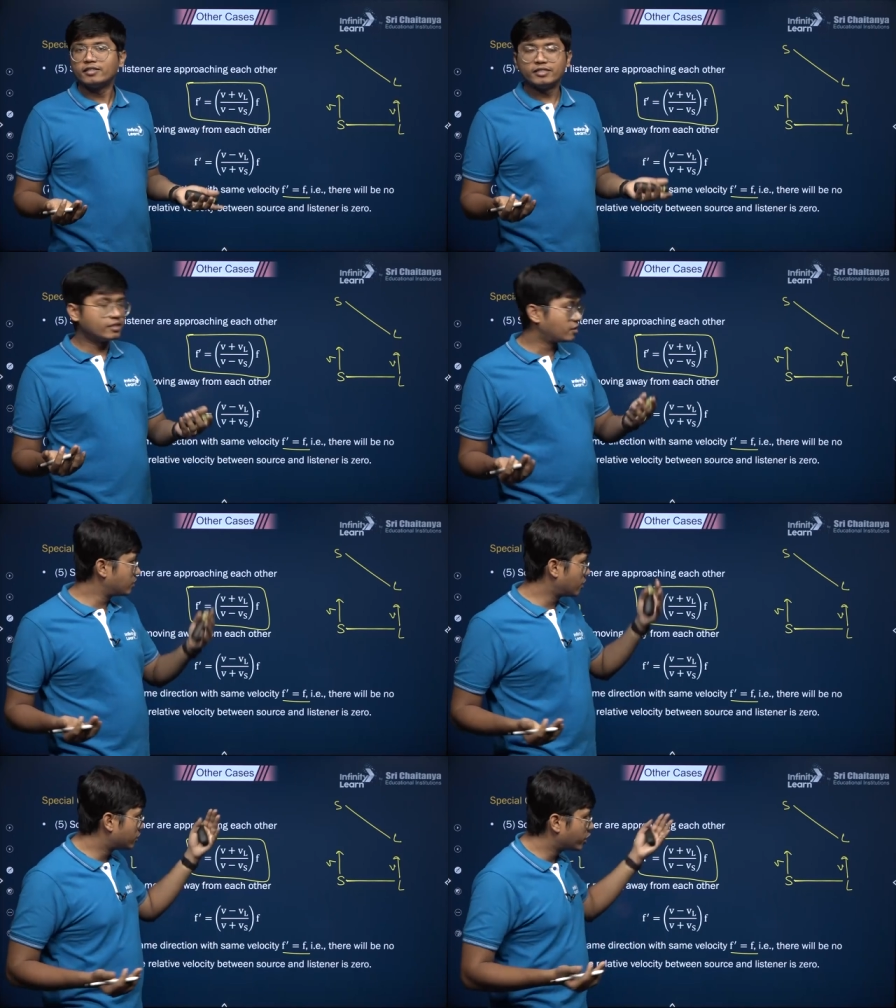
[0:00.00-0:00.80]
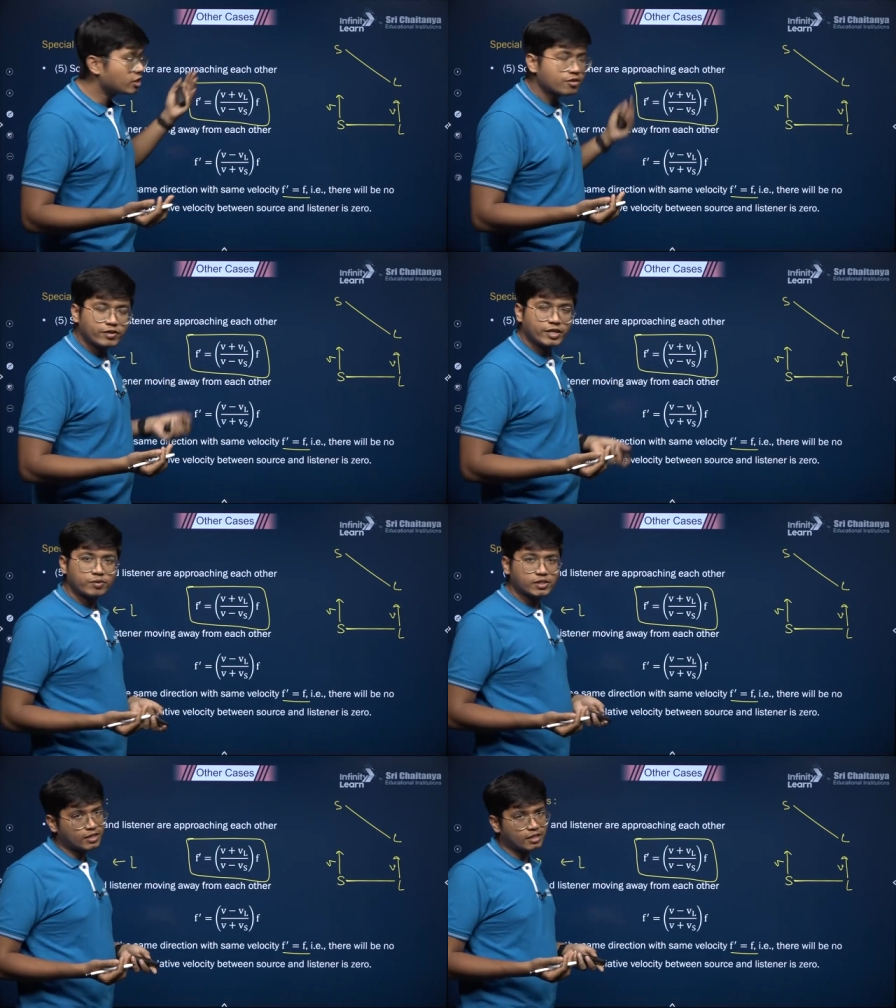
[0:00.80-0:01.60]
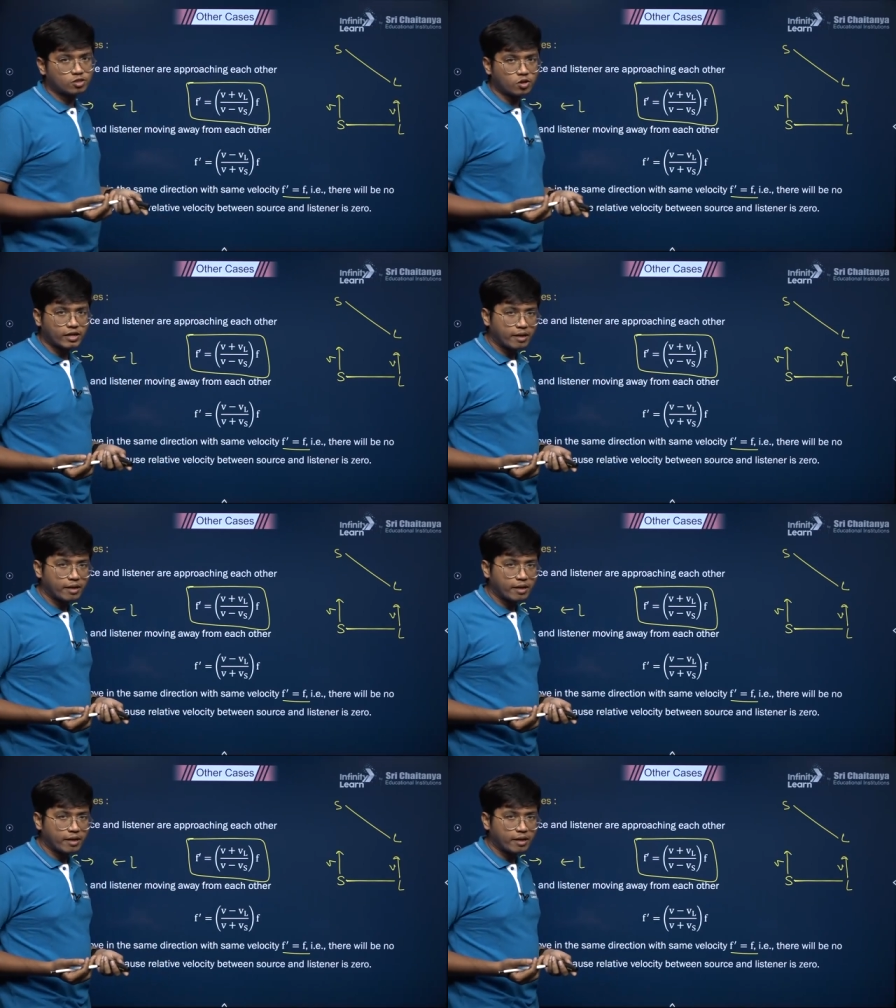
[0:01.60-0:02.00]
this uh, change in frequency does not